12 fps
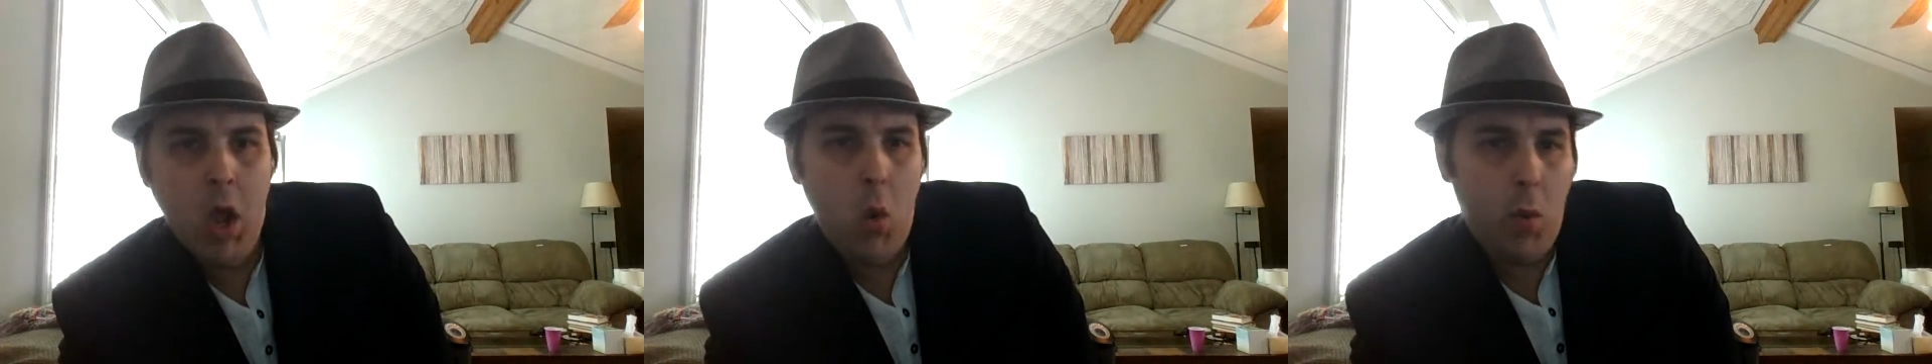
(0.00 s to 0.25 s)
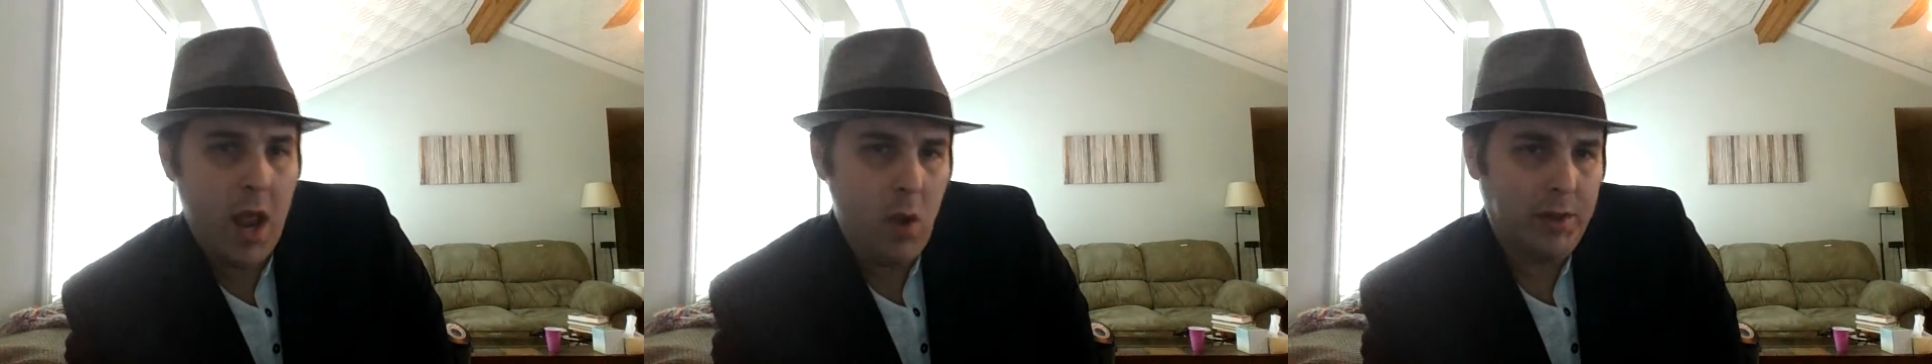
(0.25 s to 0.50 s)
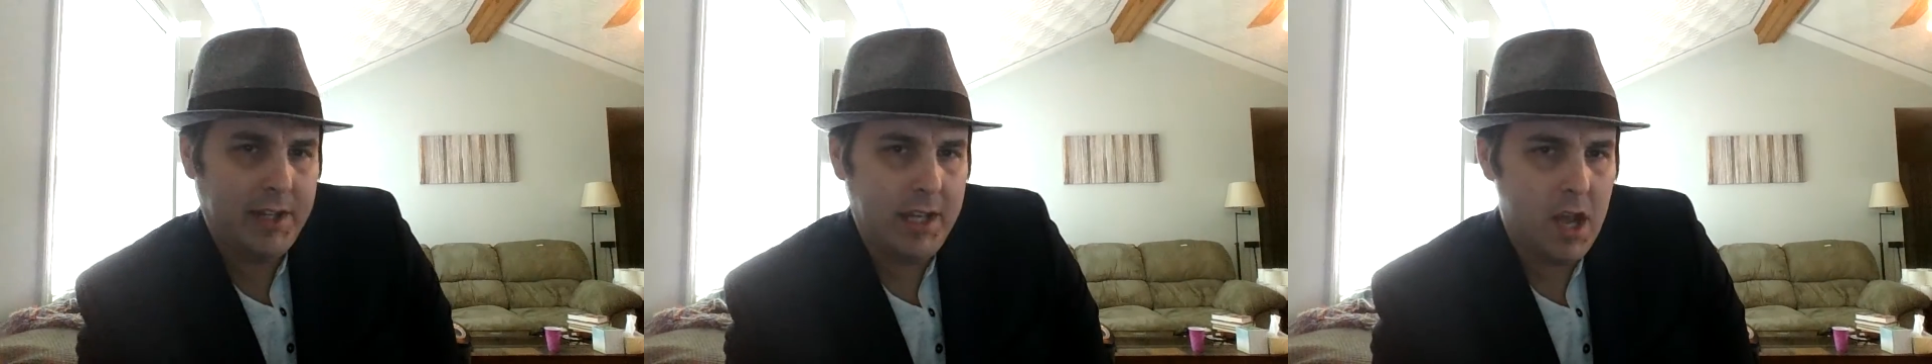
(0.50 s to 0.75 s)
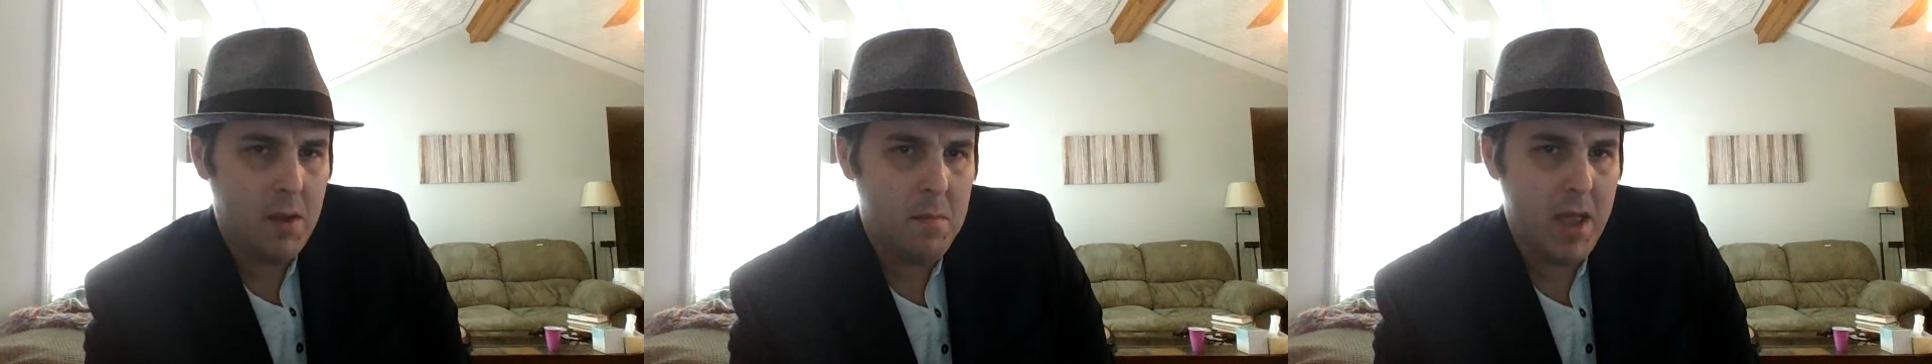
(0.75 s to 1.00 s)
When I was a
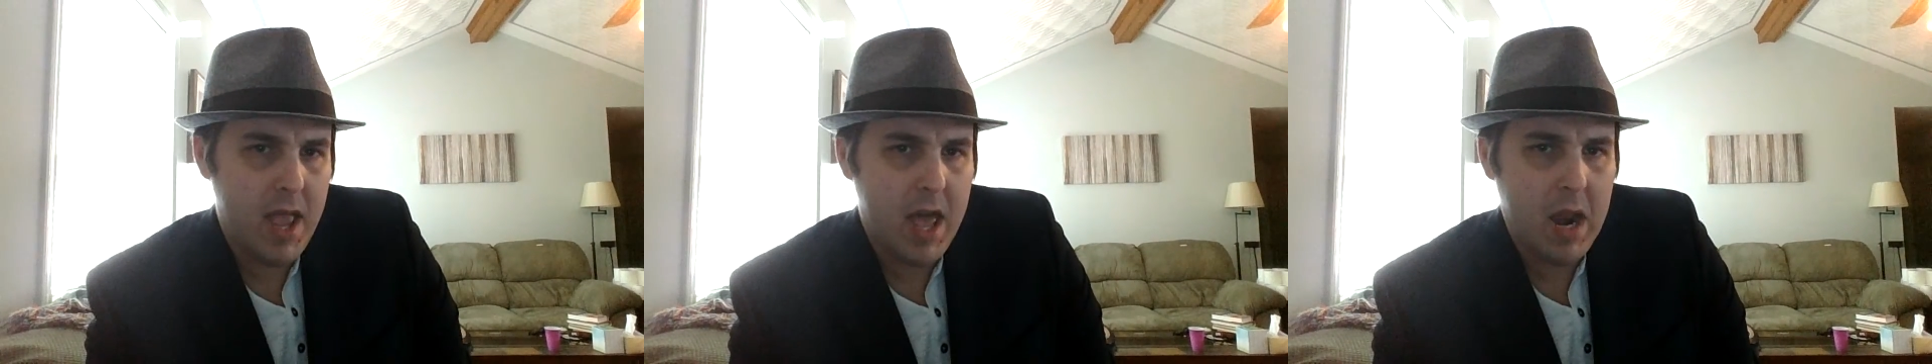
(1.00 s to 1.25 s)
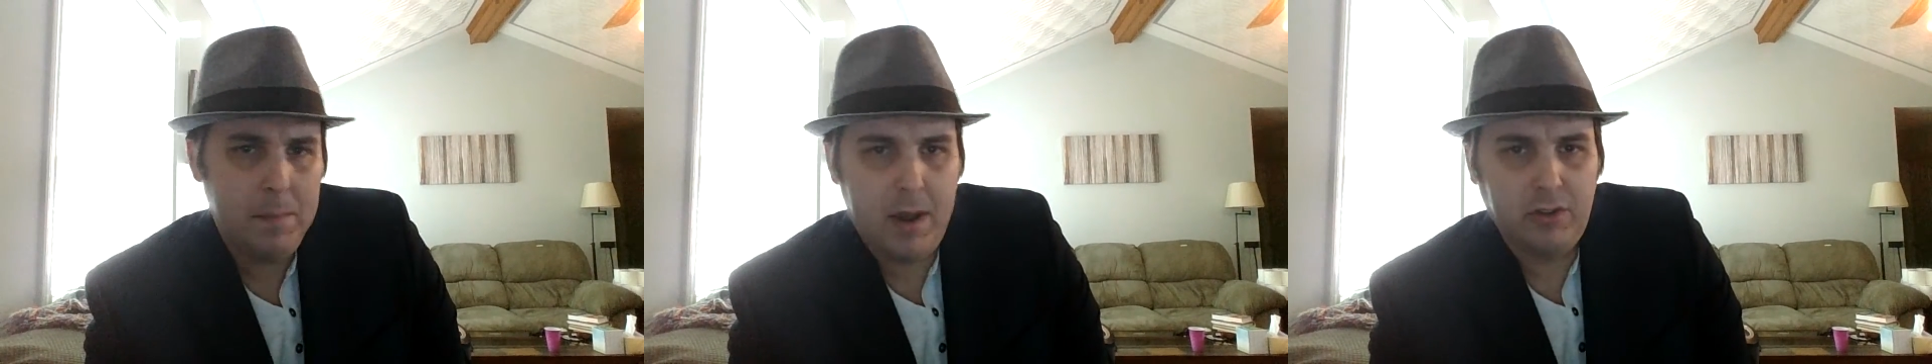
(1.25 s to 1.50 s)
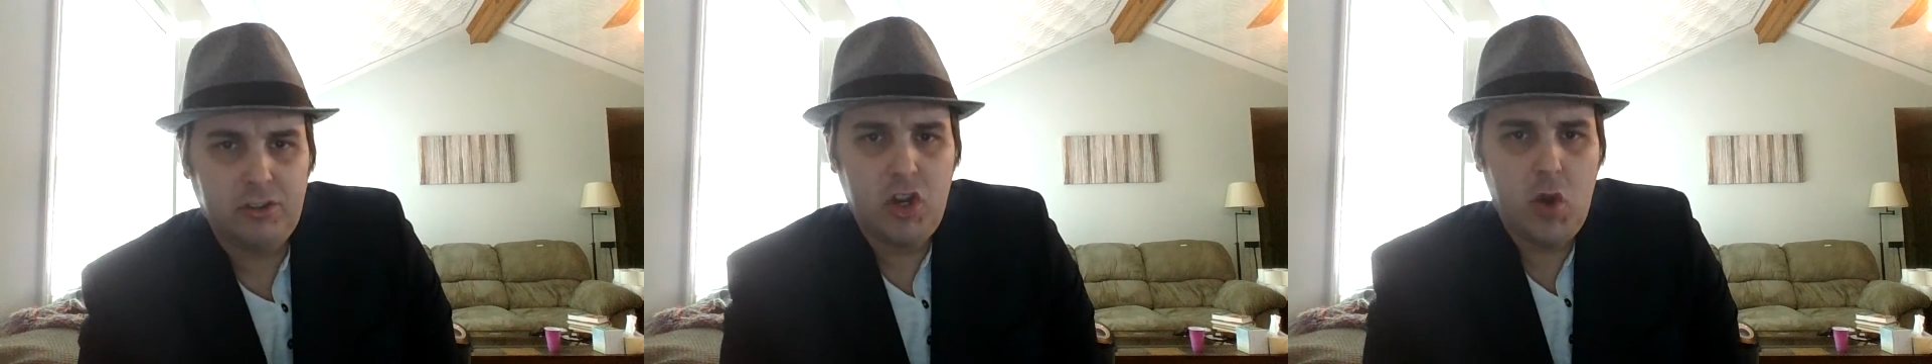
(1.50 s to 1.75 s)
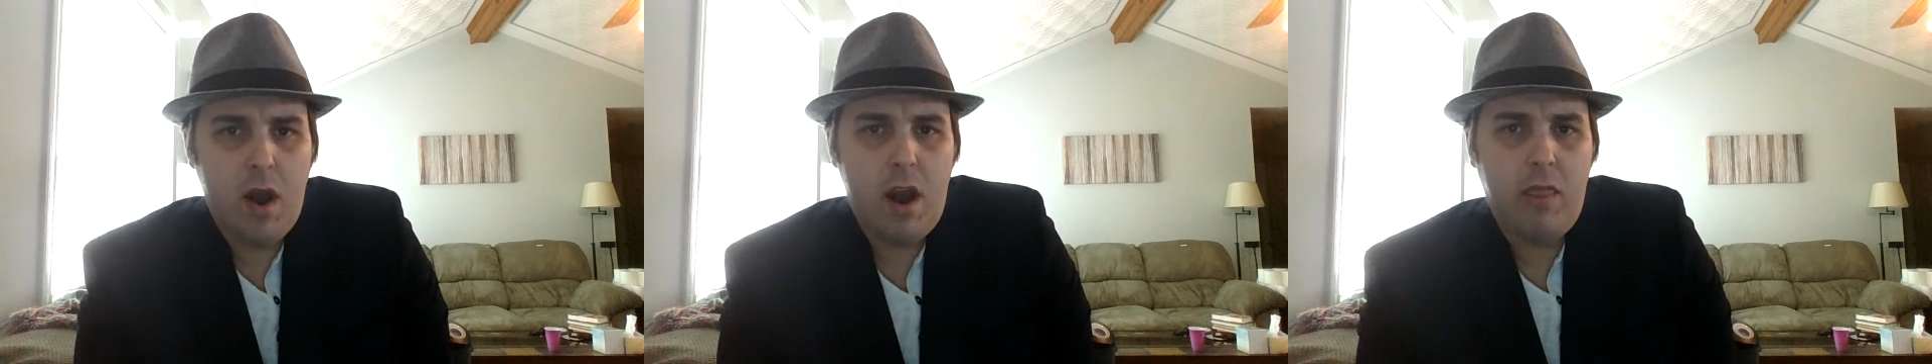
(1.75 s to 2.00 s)
young man about to
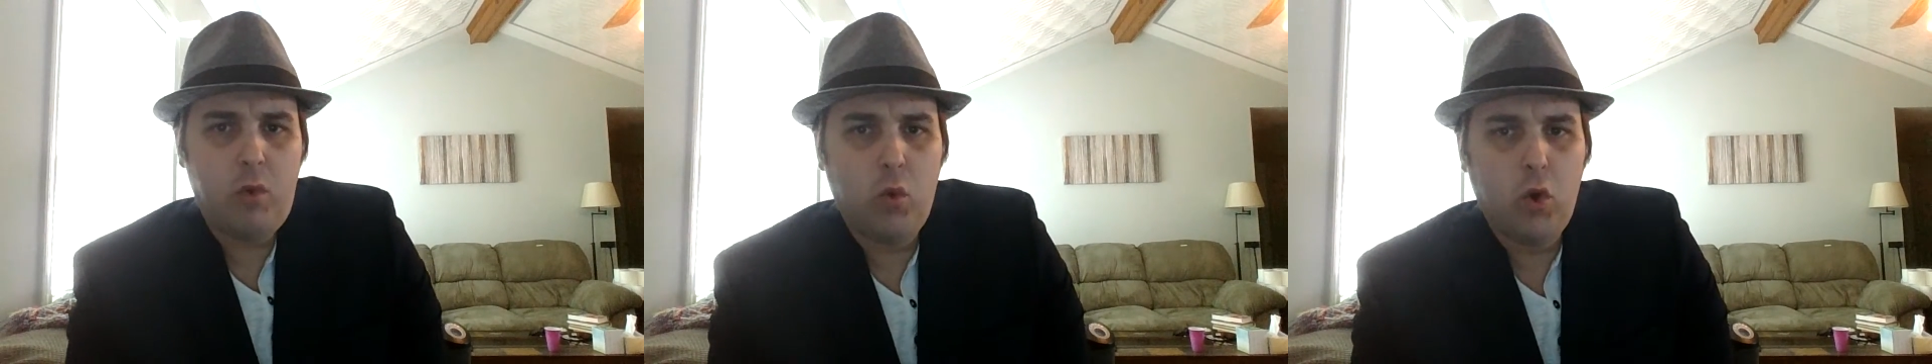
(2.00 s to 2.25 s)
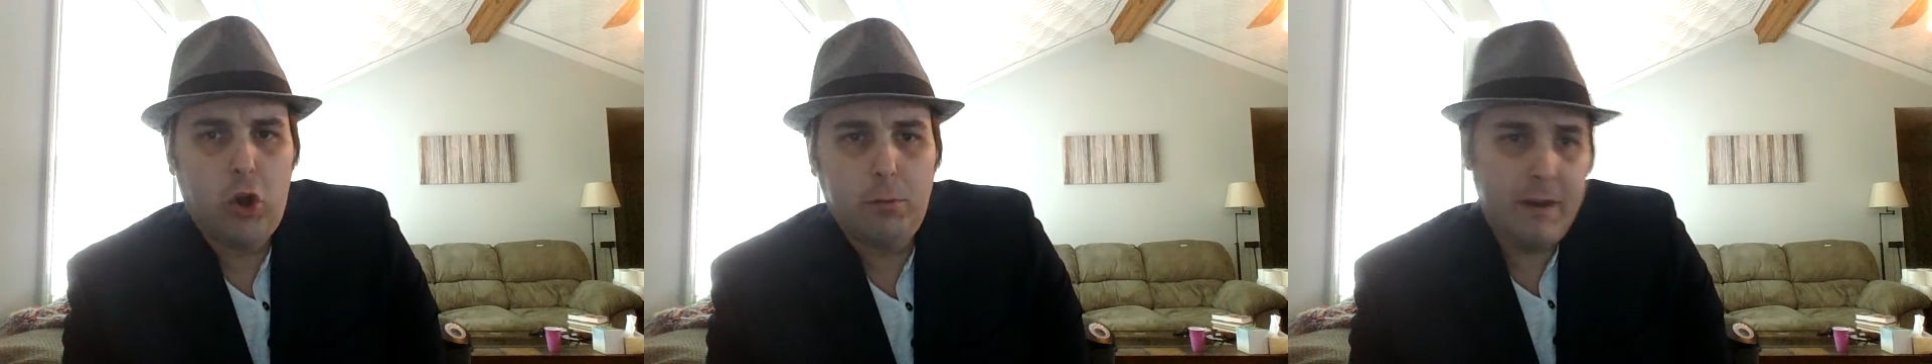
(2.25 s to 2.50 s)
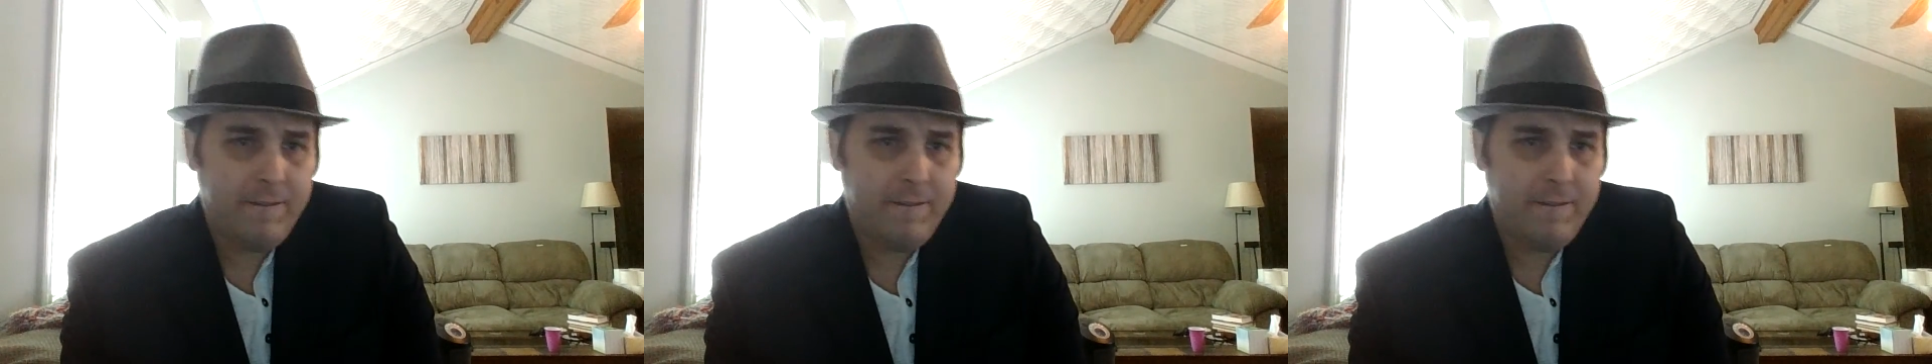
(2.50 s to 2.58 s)
go out into the world,